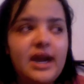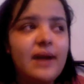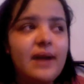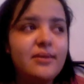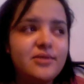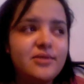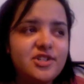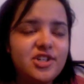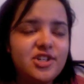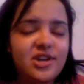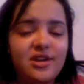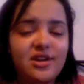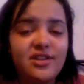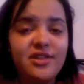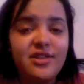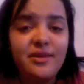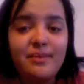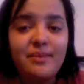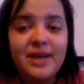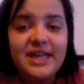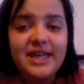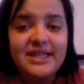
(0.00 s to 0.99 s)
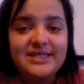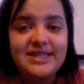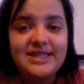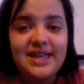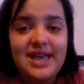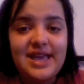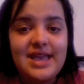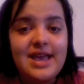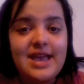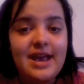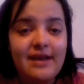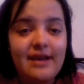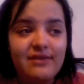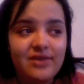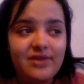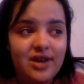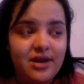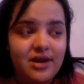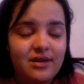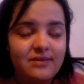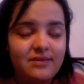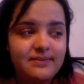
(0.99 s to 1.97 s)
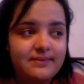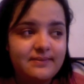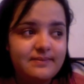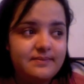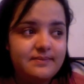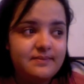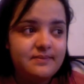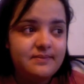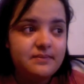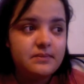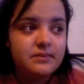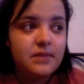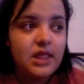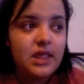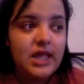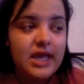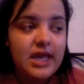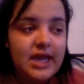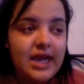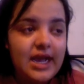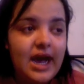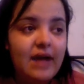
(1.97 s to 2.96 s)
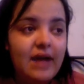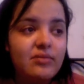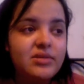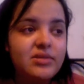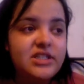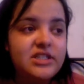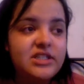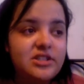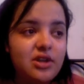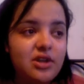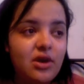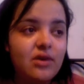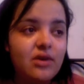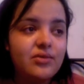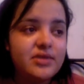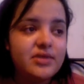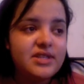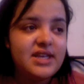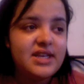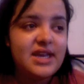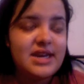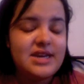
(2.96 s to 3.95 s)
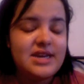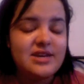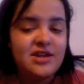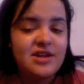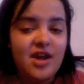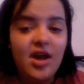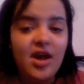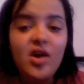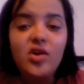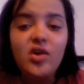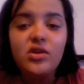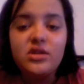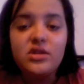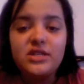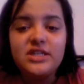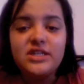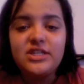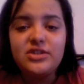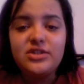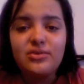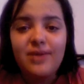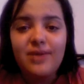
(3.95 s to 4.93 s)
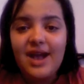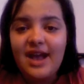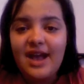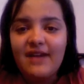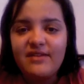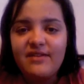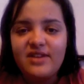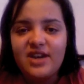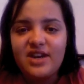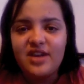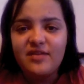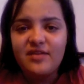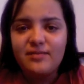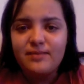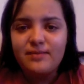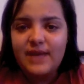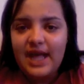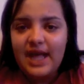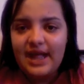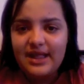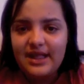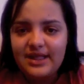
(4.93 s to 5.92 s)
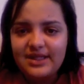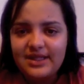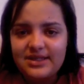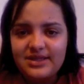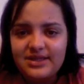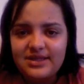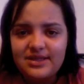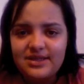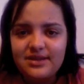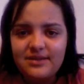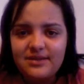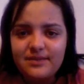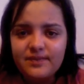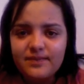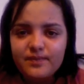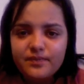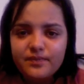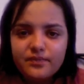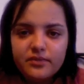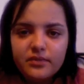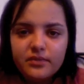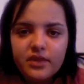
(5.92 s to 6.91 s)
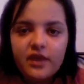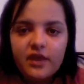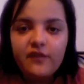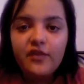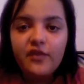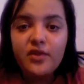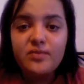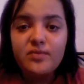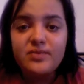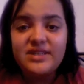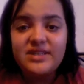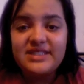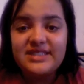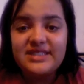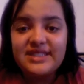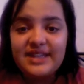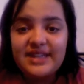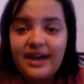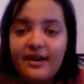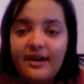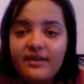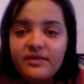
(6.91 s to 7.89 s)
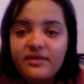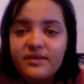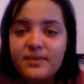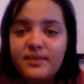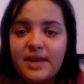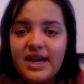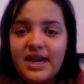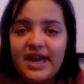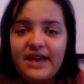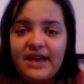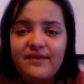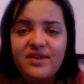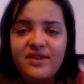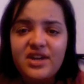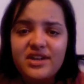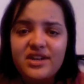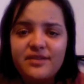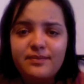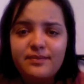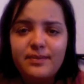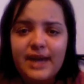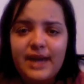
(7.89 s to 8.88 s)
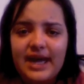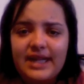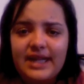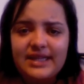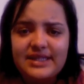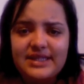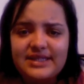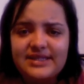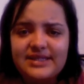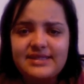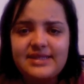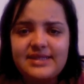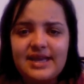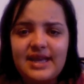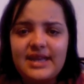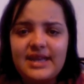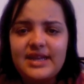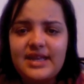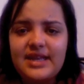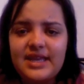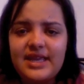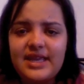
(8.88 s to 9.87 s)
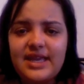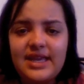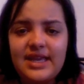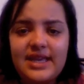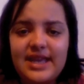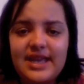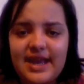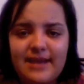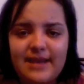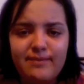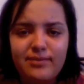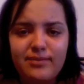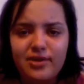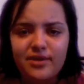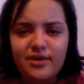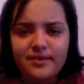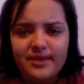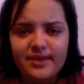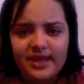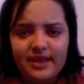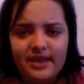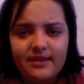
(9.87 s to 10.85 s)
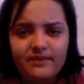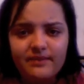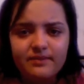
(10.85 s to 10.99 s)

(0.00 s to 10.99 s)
I'm sure, the best day ever. Like, I'll be so excited. Not only do I have enough balance for myself, but I have enough balance that he can't pull me.